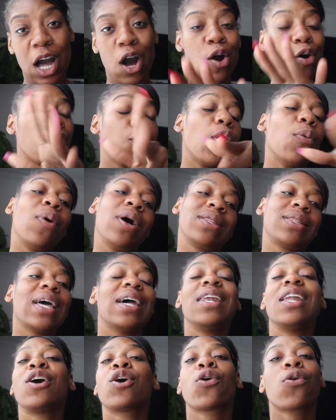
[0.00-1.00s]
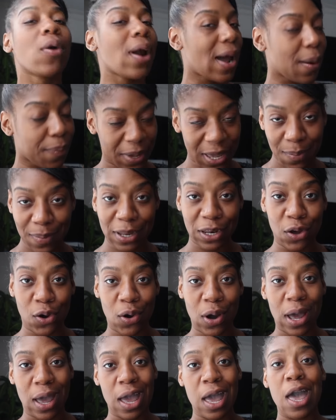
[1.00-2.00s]
I don't know what that little crap he be
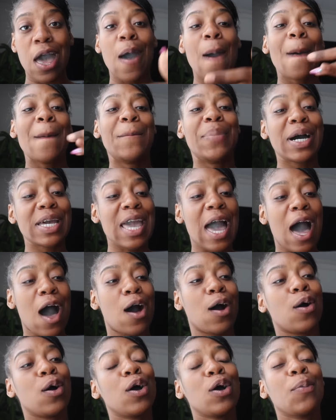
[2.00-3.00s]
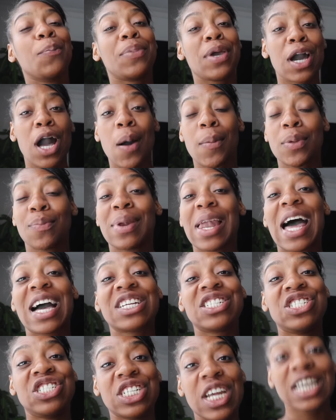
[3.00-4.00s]
doing. But y'all, big homie
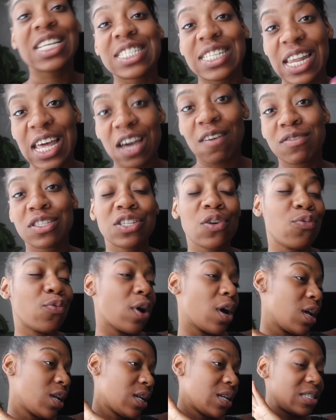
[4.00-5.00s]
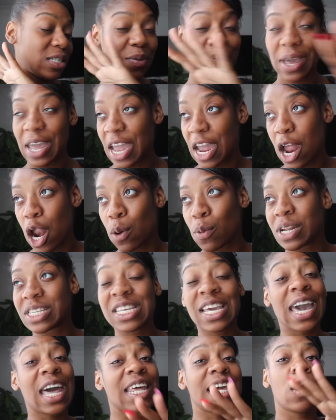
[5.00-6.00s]
blocks just left to run some
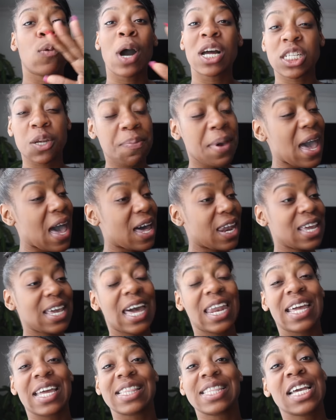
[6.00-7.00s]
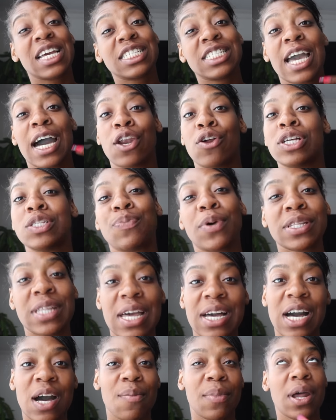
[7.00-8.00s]
errands. He gotta get washer powder. He gotta get this. Y'all know his
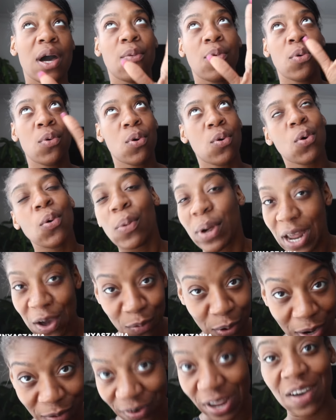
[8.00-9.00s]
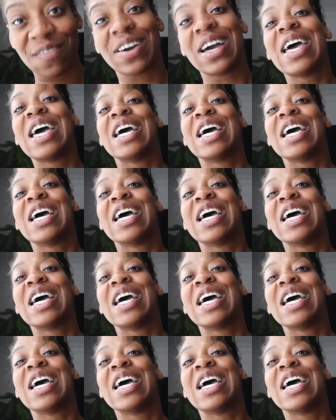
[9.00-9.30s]
birthday coming up. Ooh, whatever, whatever, whatever.